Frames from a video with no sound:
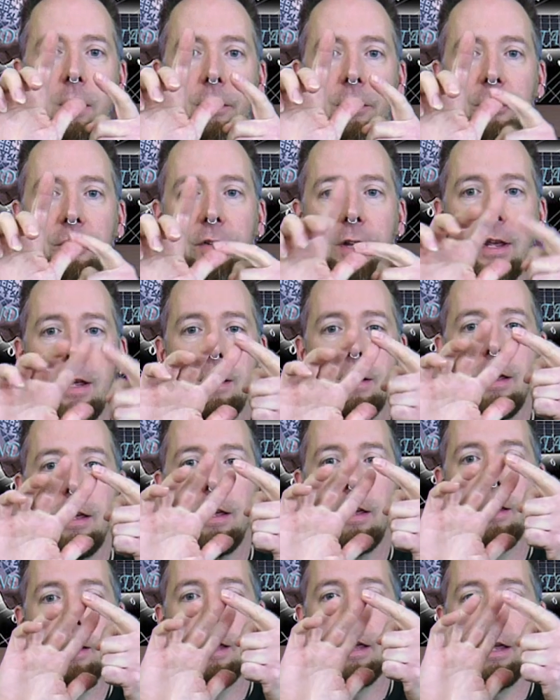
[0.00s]
C,
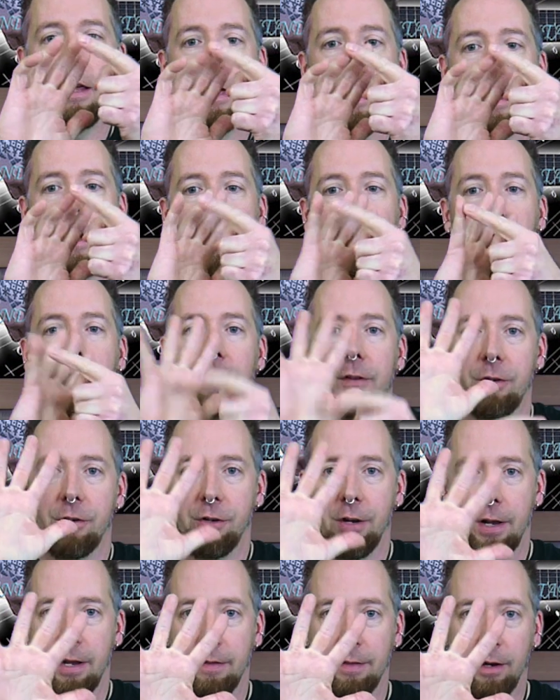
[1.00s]
D, E, F,
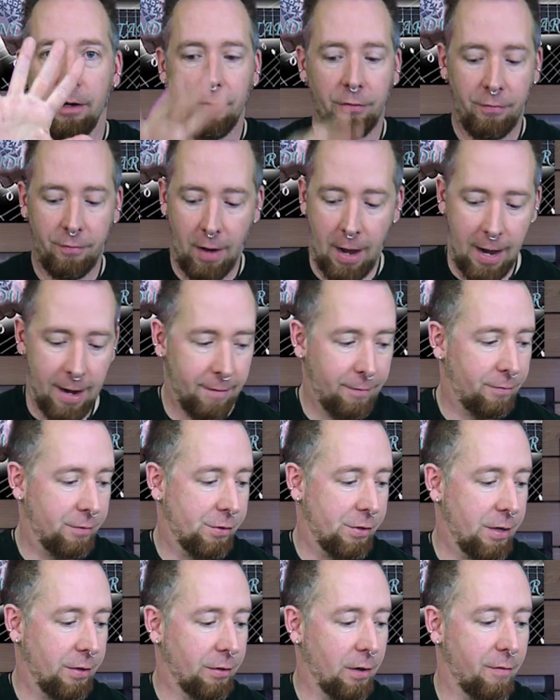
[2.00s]
G. There's 5.
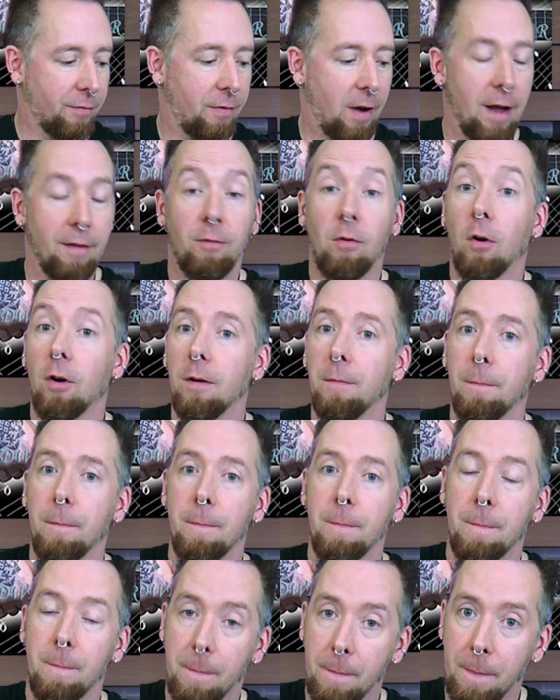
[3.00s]
G's our 5 chord.
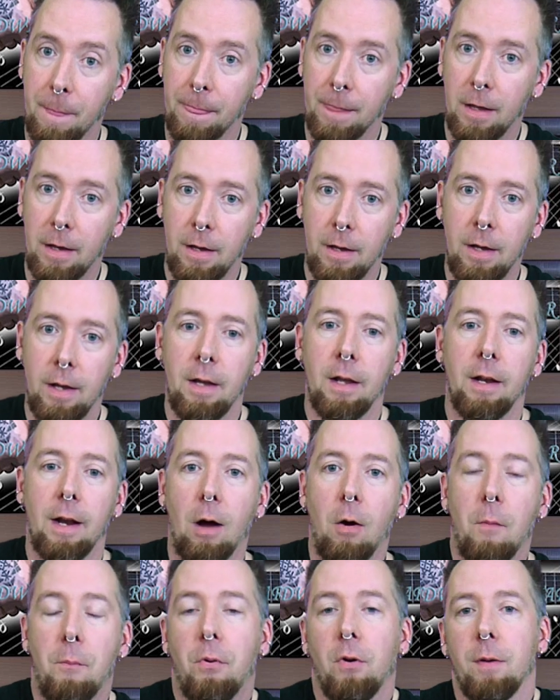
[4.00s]

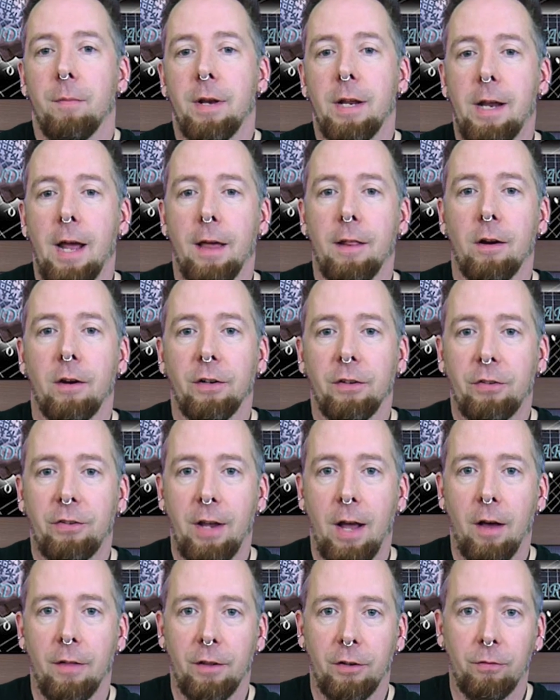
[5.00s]
Now we'll put them together and
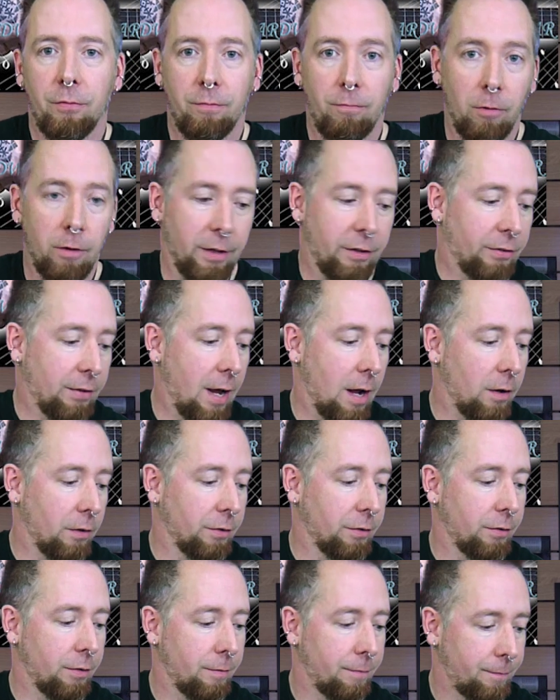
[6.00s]
see how this really
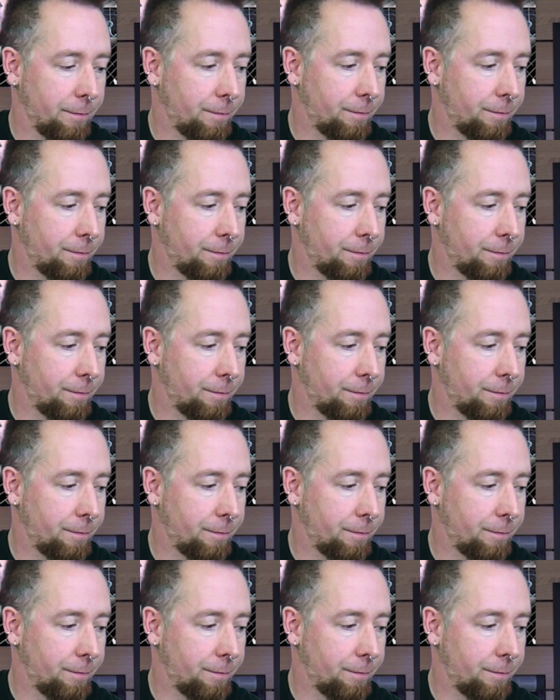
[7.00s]
sounds.